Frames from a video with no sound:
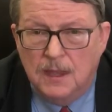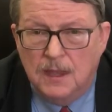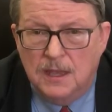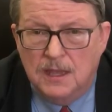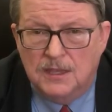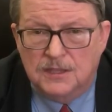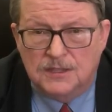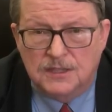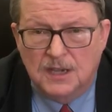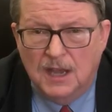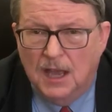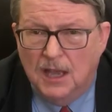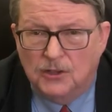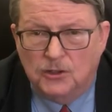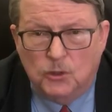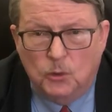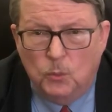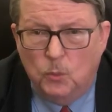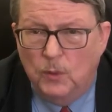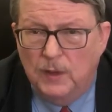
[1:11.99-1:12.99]
is not
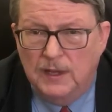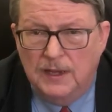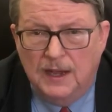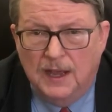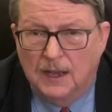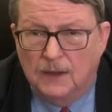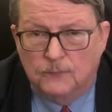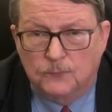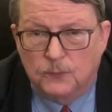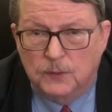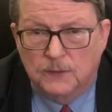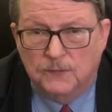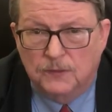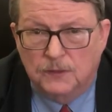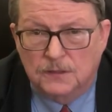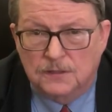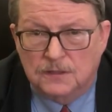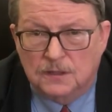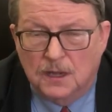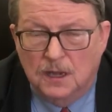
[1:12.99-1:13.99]
to weed out
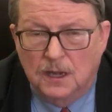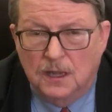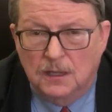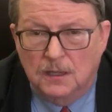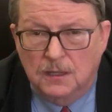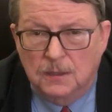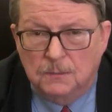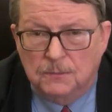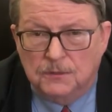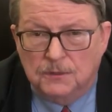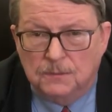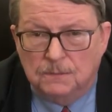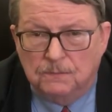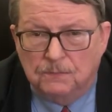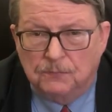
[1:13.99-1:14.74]
frivolous claims.